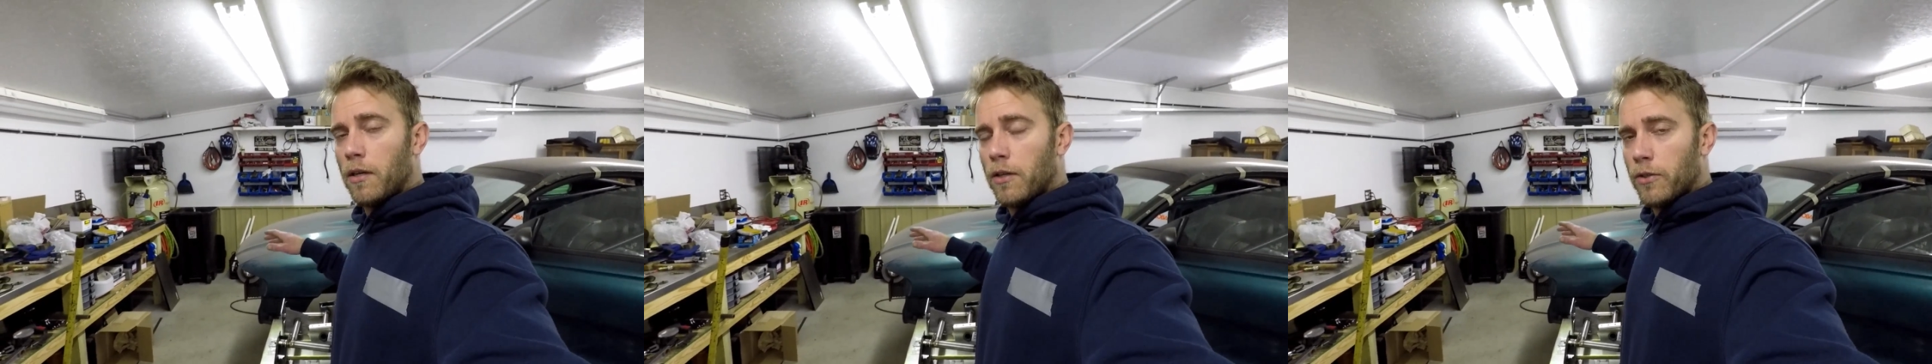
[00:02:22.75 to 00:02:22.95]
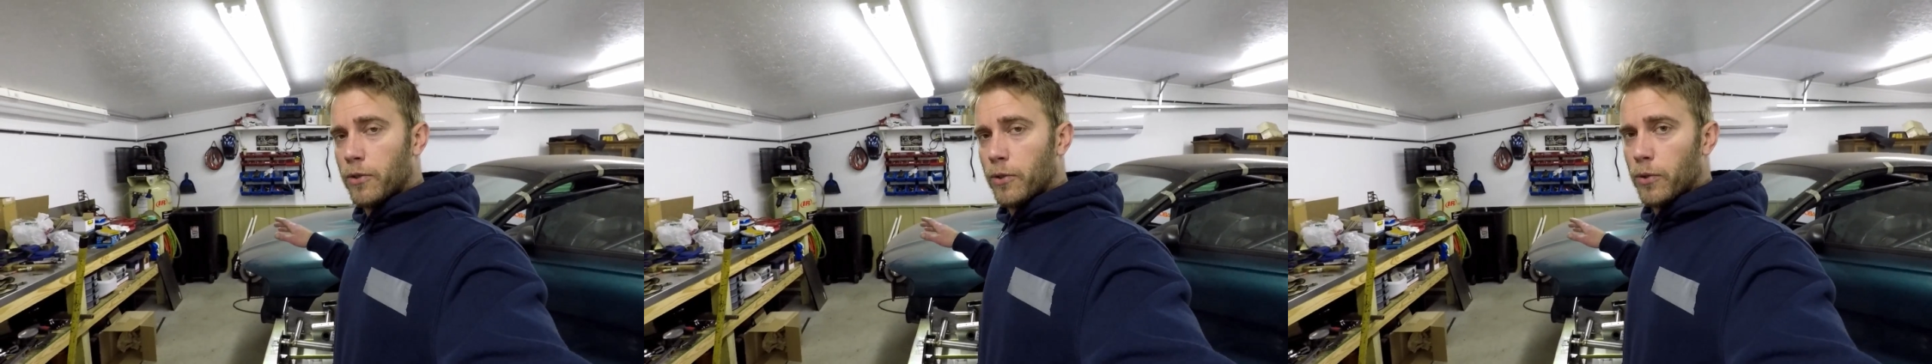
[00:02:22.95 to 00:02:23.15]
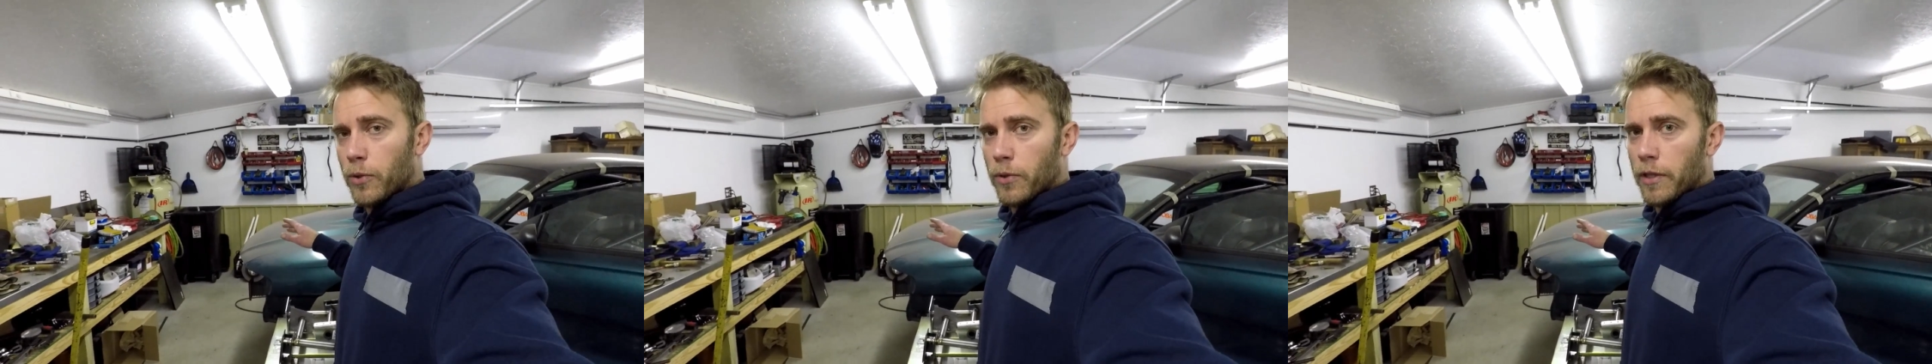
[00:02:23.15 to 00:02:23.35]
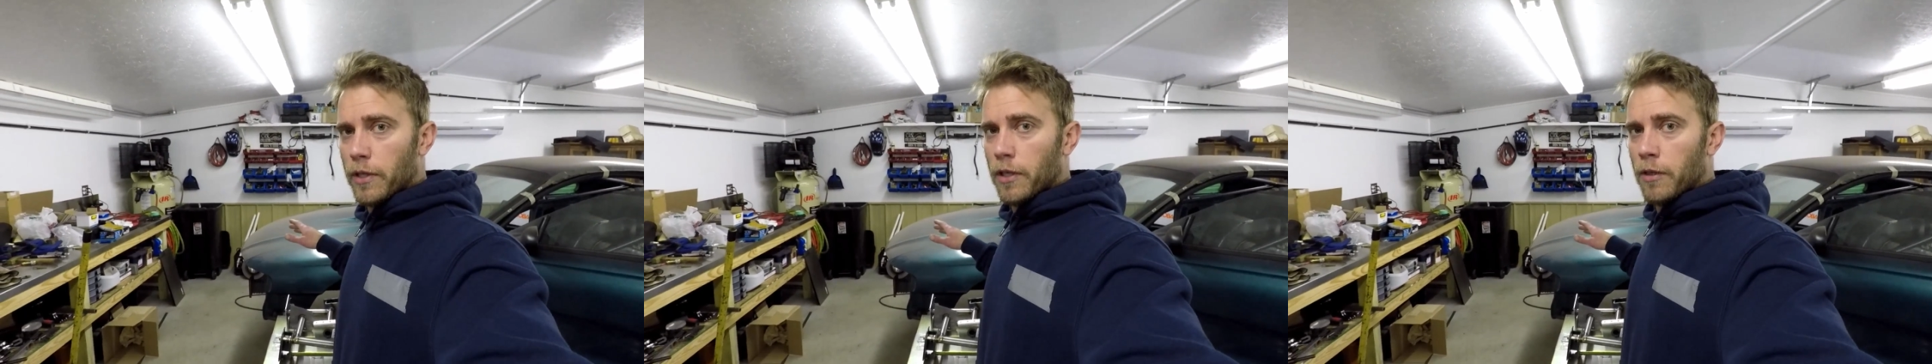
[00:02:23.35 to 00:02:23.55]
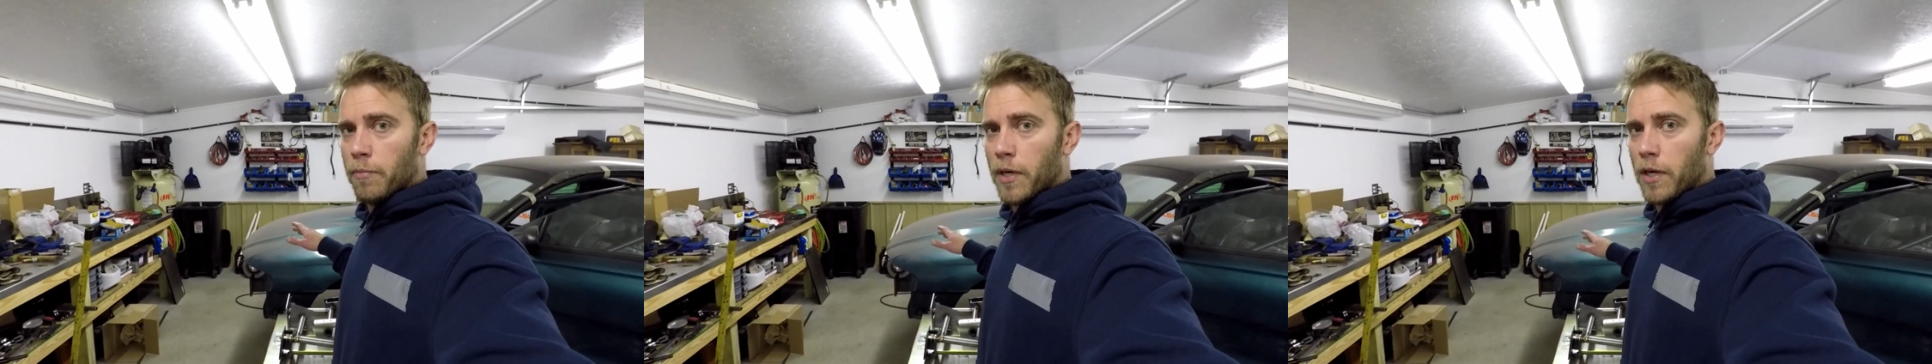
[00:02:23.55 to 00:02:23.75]
to
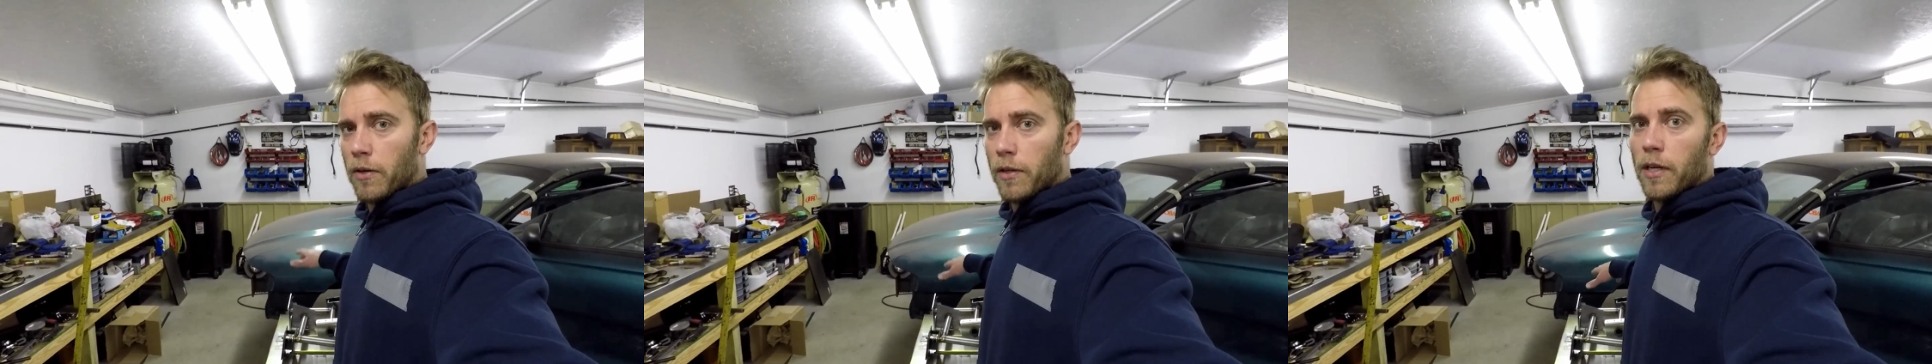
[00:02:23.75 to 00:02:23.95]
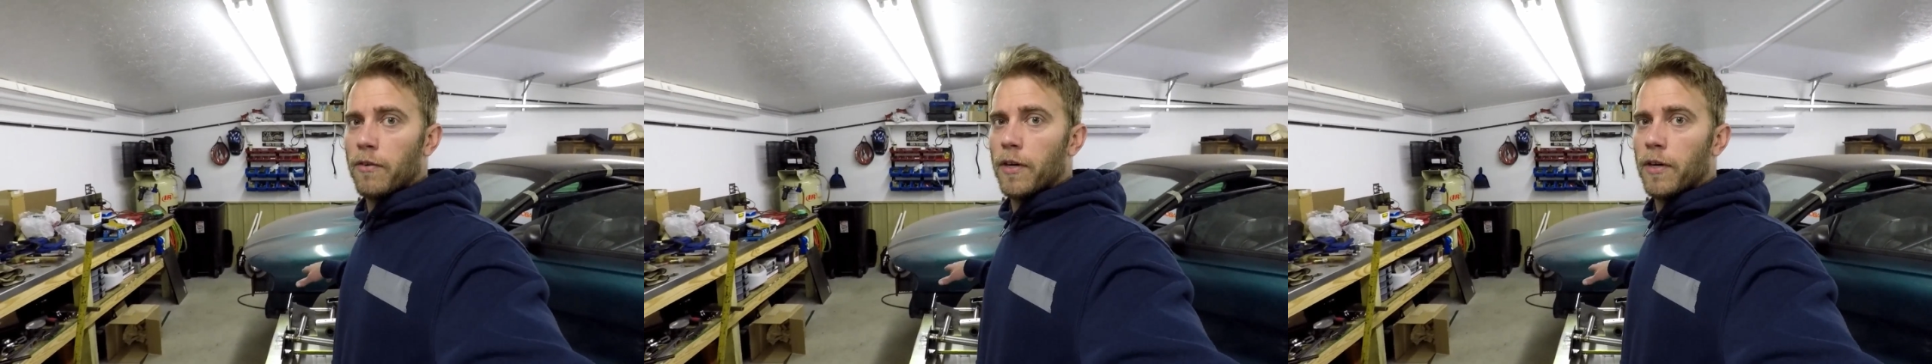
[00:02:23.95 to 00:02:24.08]
the Merillat